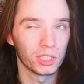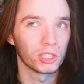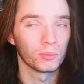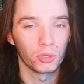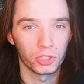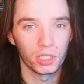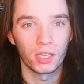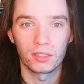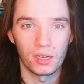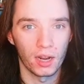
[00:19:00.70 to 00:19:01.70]
and
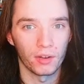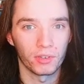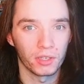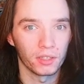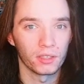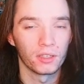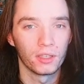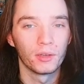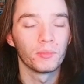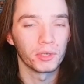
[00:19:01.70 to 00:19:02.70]
Portuguese in Africa,
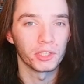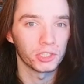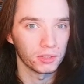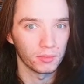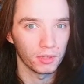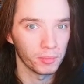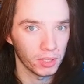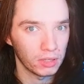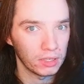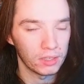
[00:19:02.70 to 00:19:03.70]
British in the
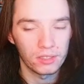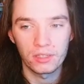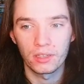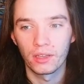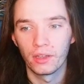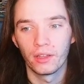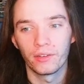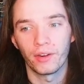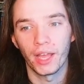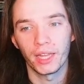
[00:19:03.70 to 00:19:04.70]
Middle East,
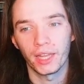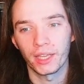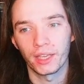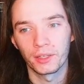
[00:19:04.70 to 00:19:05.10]
right? Like,